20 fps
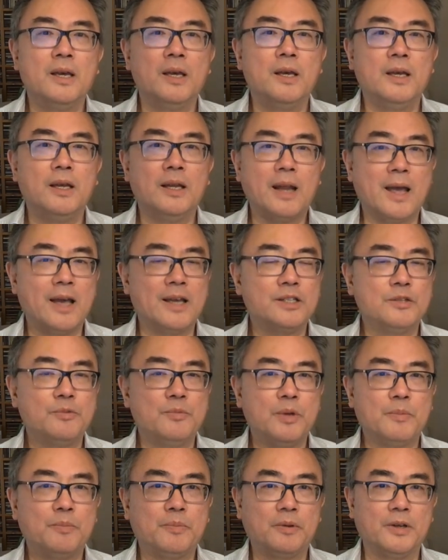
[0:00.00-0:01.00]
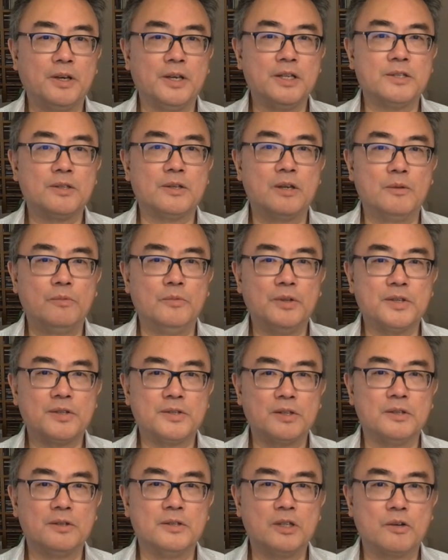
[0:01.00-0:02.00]
It has to be a place with a
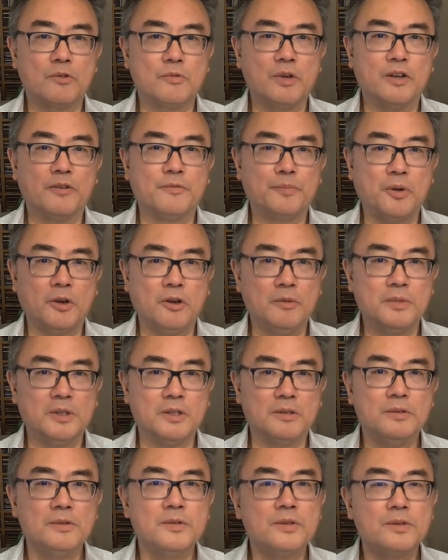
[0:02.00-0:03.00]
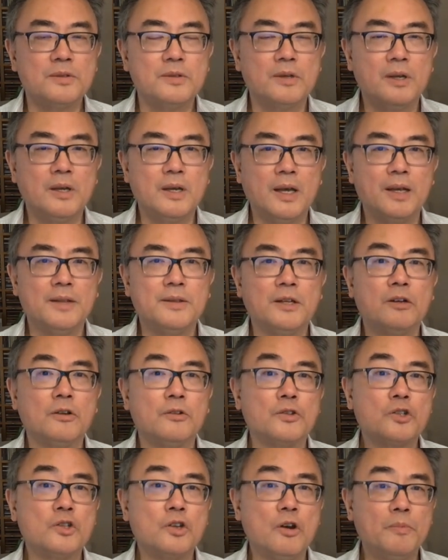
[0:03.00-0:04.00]
certain degree of permanence, and then on
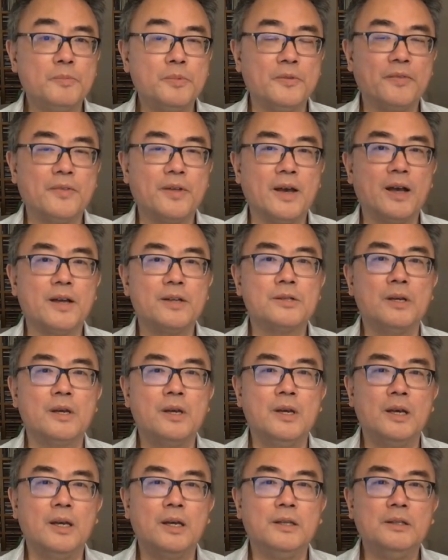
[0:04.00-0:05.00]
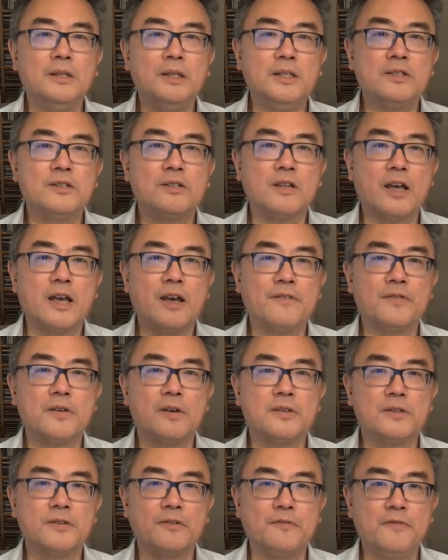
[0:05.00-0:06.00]
top of that, it needs to have
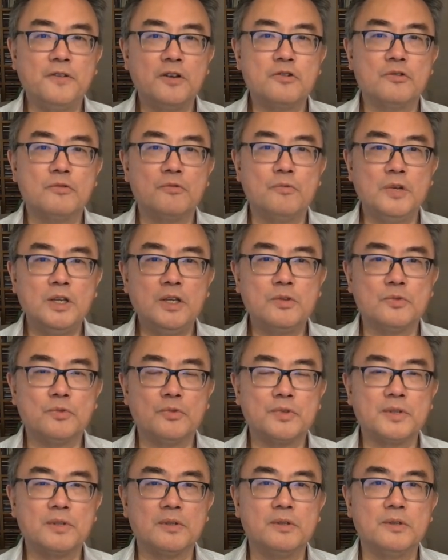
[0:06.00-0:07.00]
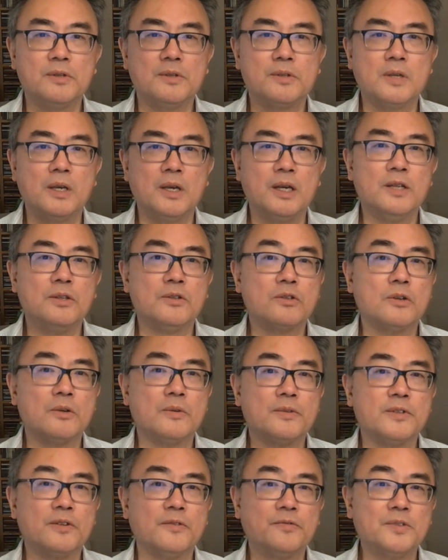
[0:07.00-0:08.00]
sufficient resources in
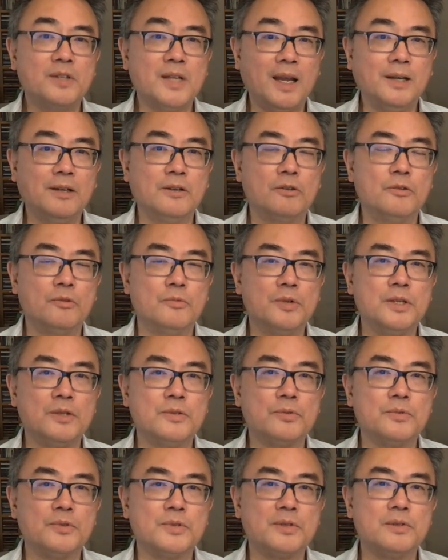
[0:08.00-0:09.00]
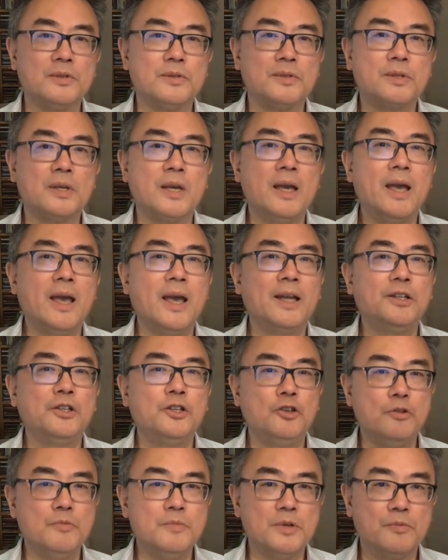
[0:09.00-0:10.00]
terms of technical resources and
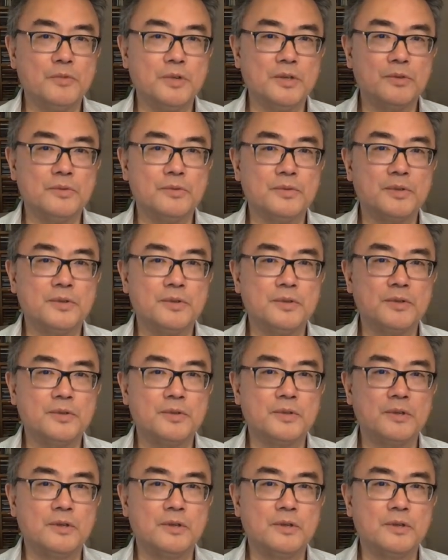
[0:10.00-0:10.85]
human resources.